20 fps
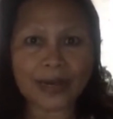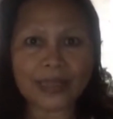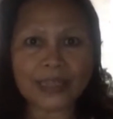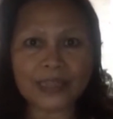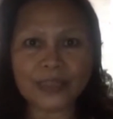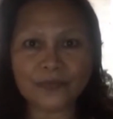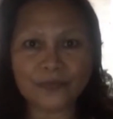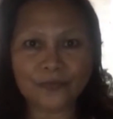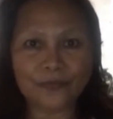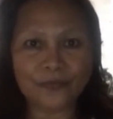
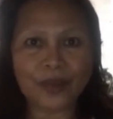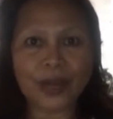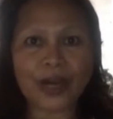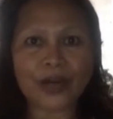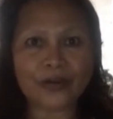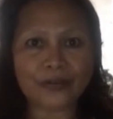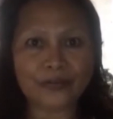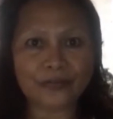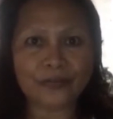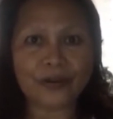it's
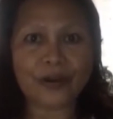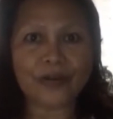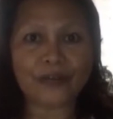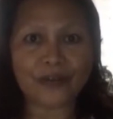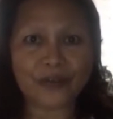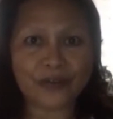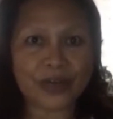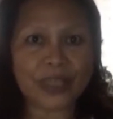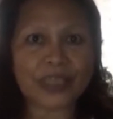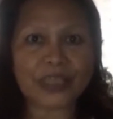very, very
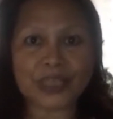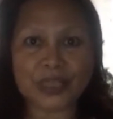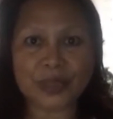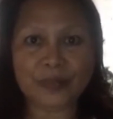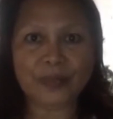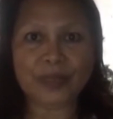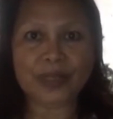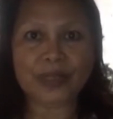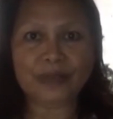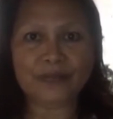
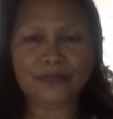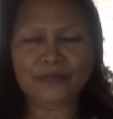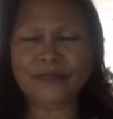reasonable.